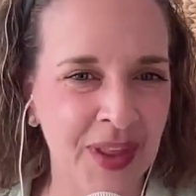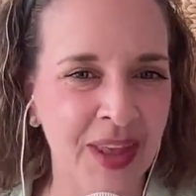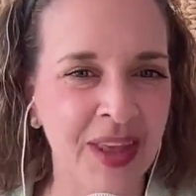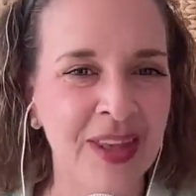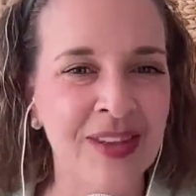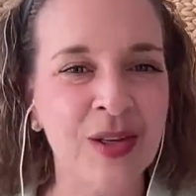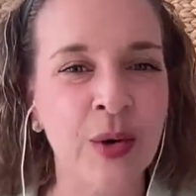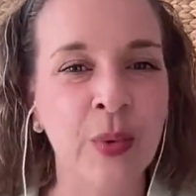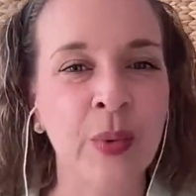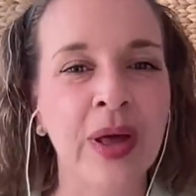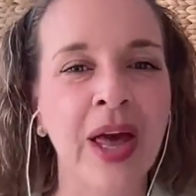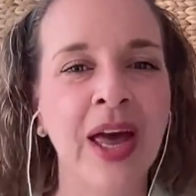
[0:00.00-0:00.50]

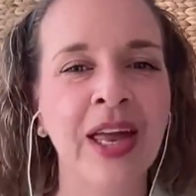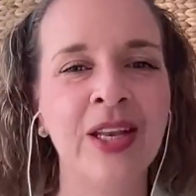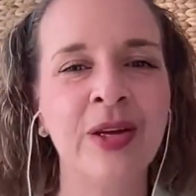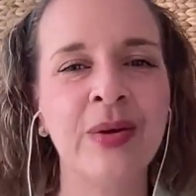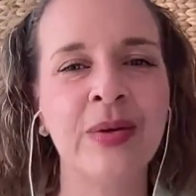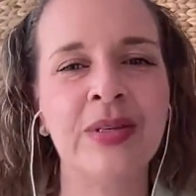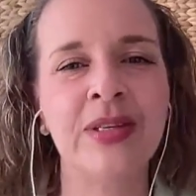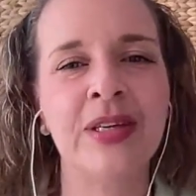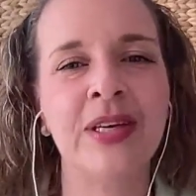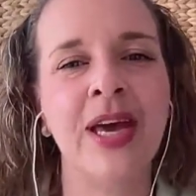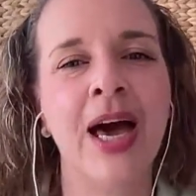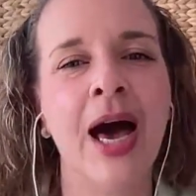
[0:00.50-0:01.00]
So can you
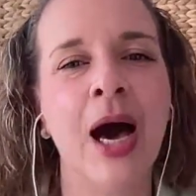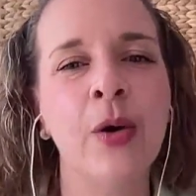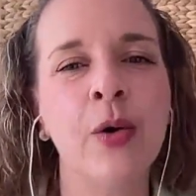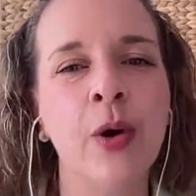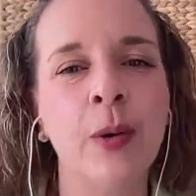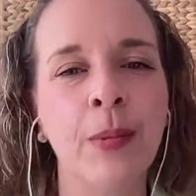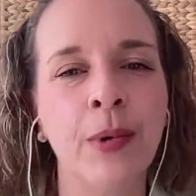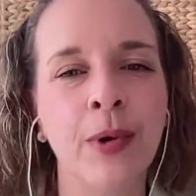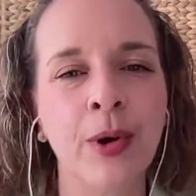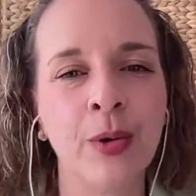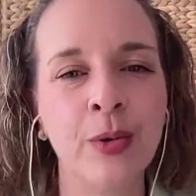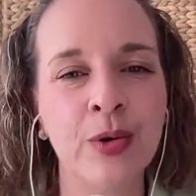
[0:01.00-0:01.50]
see how
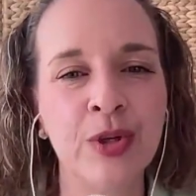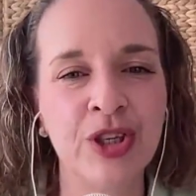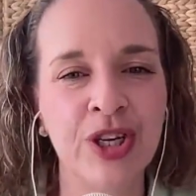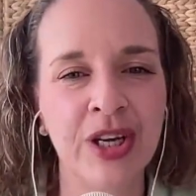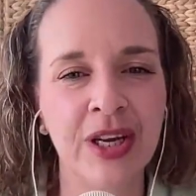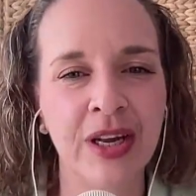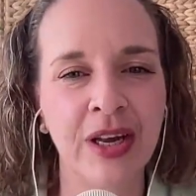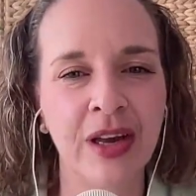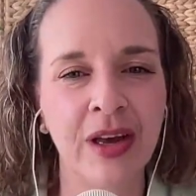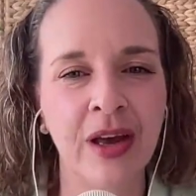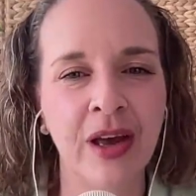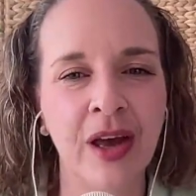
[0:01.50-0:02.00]

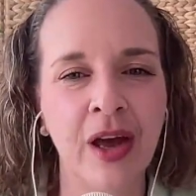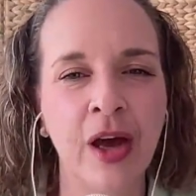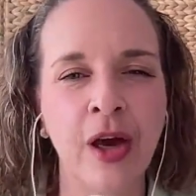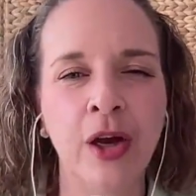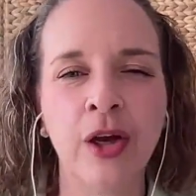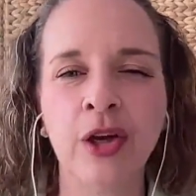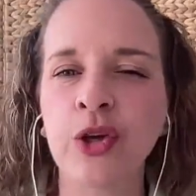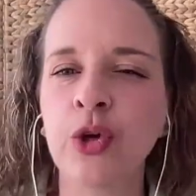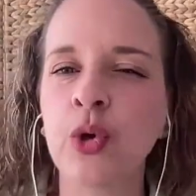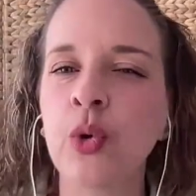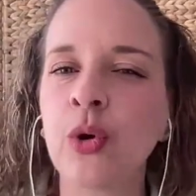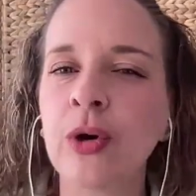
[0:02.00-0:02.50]
approaching
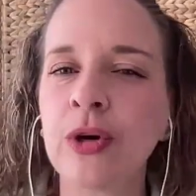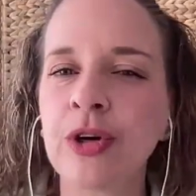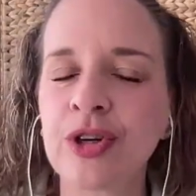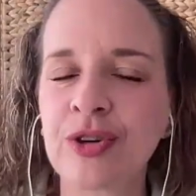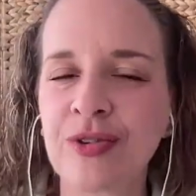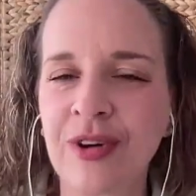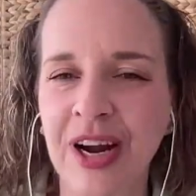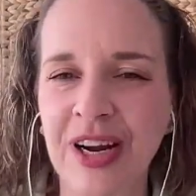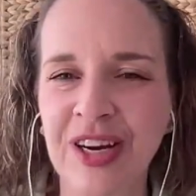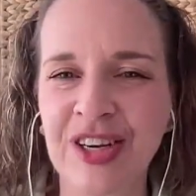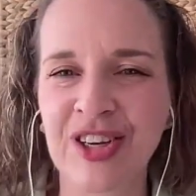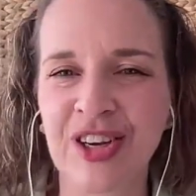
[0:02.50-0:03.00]
your
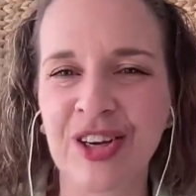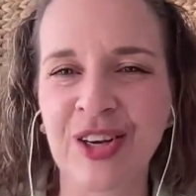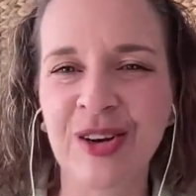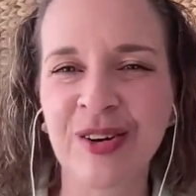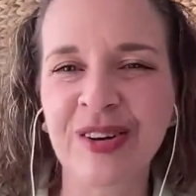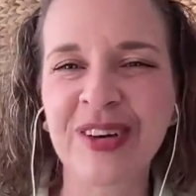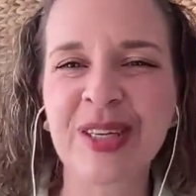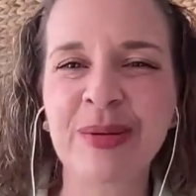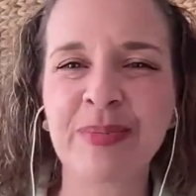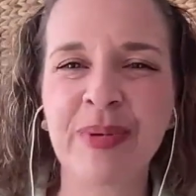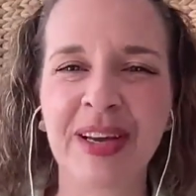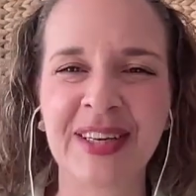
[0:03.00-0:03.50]
direction, your
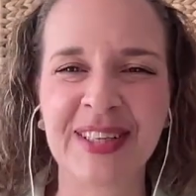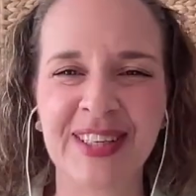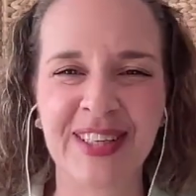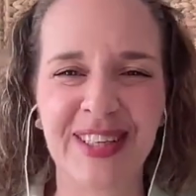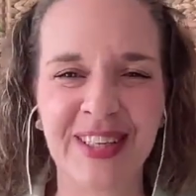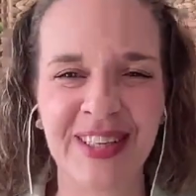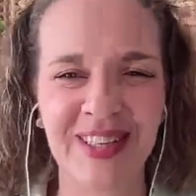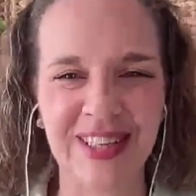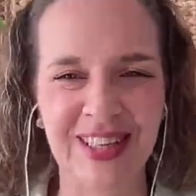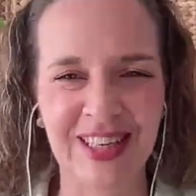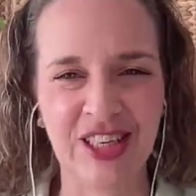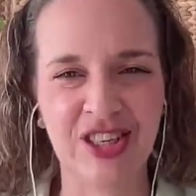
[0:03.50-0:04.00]

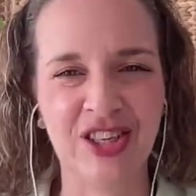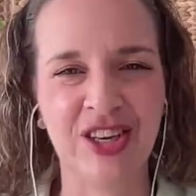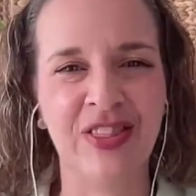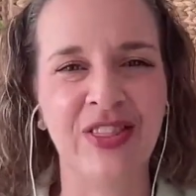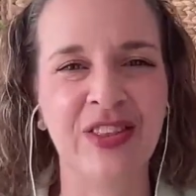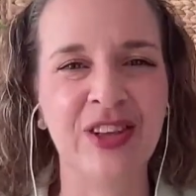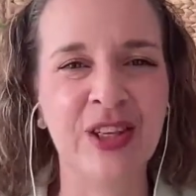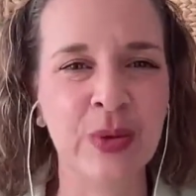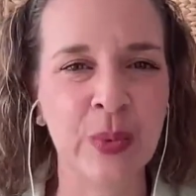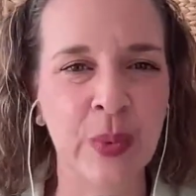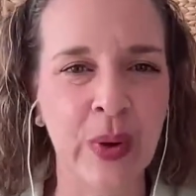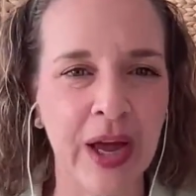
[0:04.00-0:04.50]
specialization
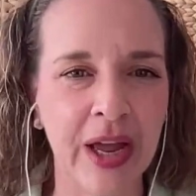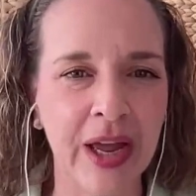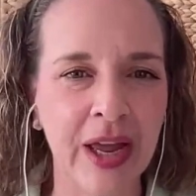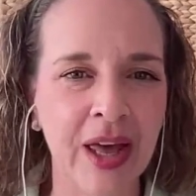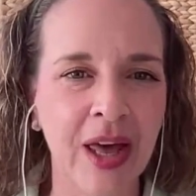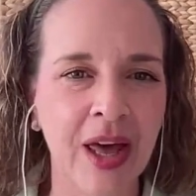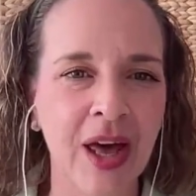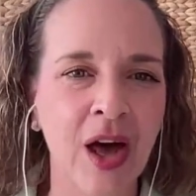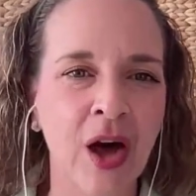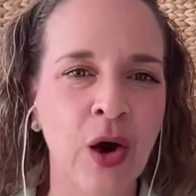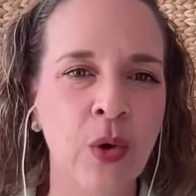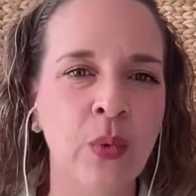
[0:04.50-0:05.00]
this way
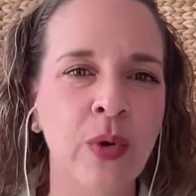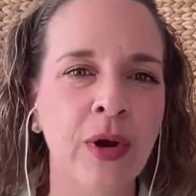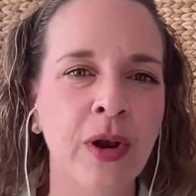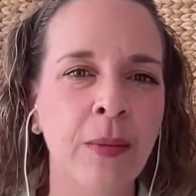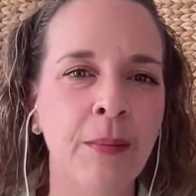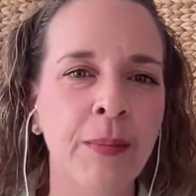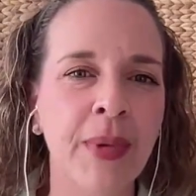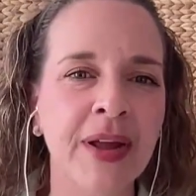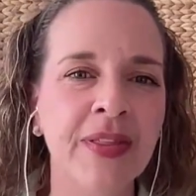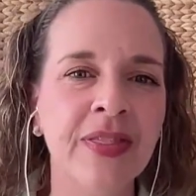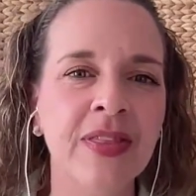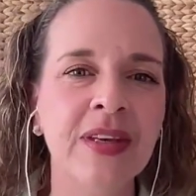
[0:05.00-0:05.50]
would
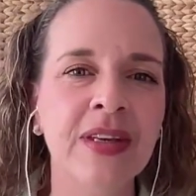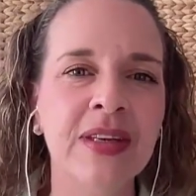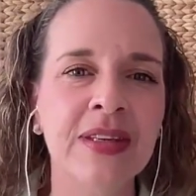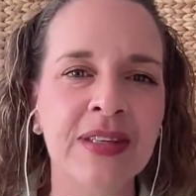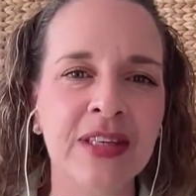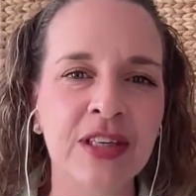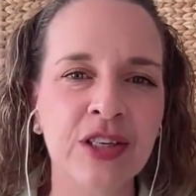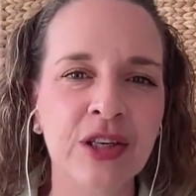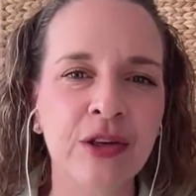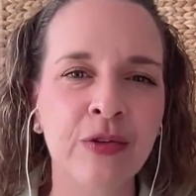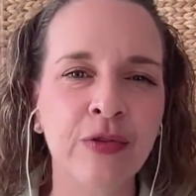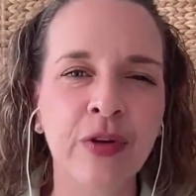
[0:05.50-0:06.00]
make the
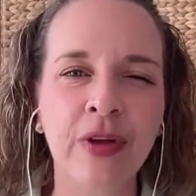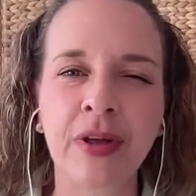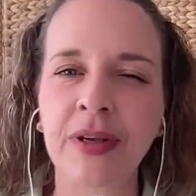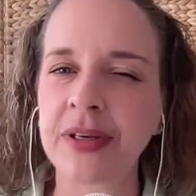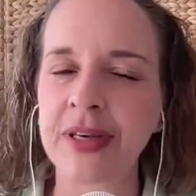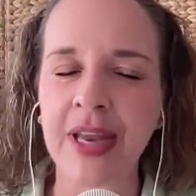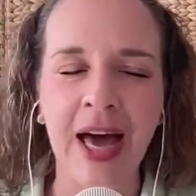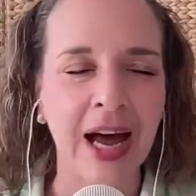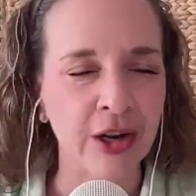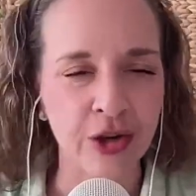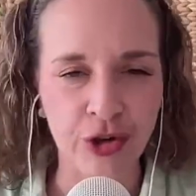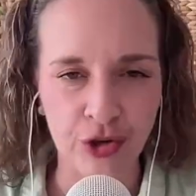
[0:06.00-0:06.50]
decision feel
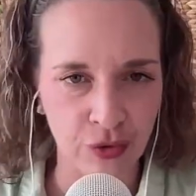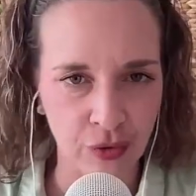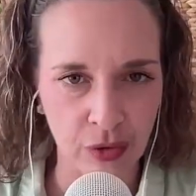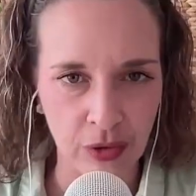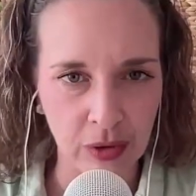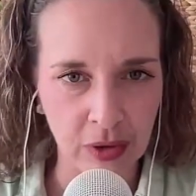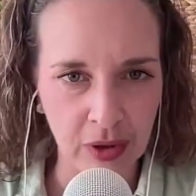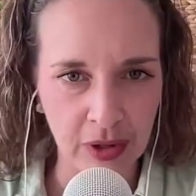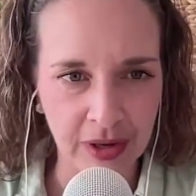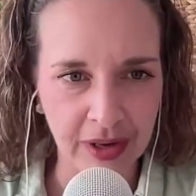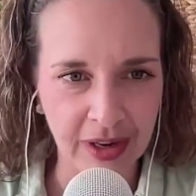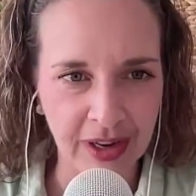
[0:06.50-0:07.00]

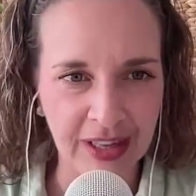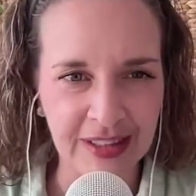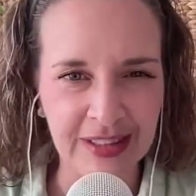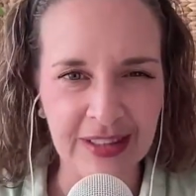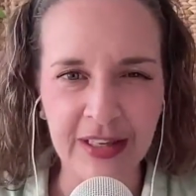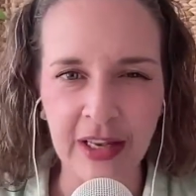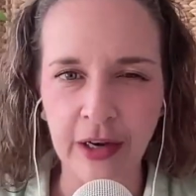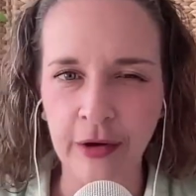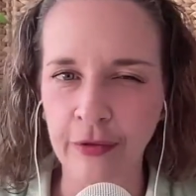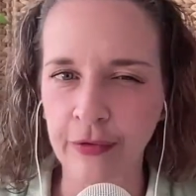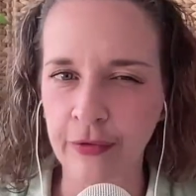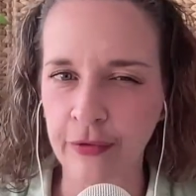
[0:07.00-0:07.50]
natural
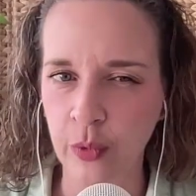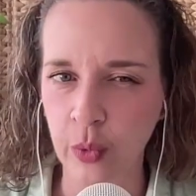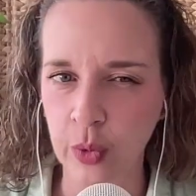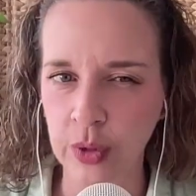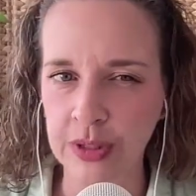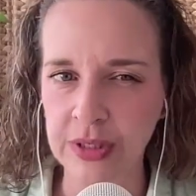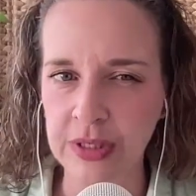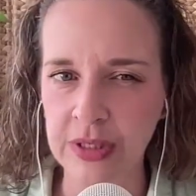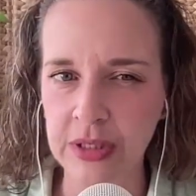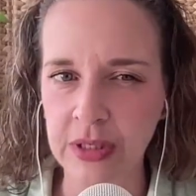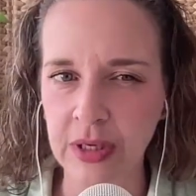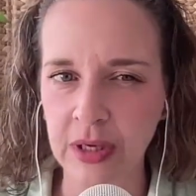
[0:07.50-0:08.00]
instead of
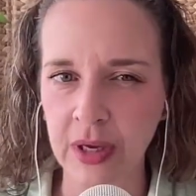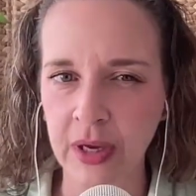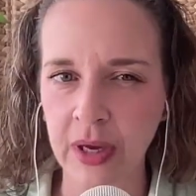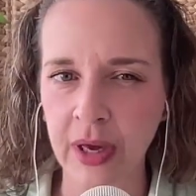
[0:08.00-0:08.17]
forced?